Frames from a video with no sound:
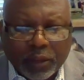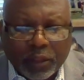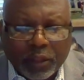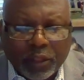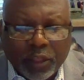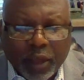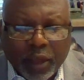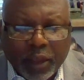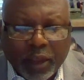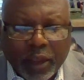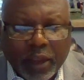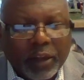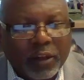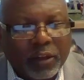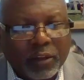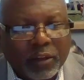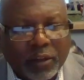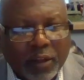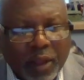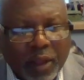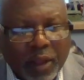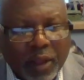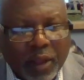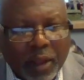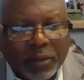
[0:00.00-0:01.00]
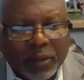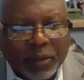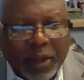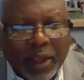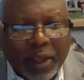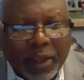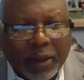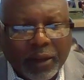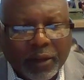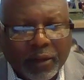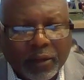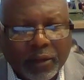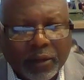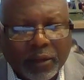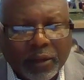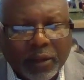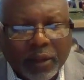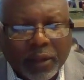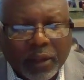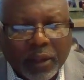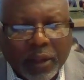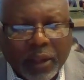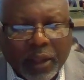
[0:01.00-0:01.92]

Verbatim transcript: in some states,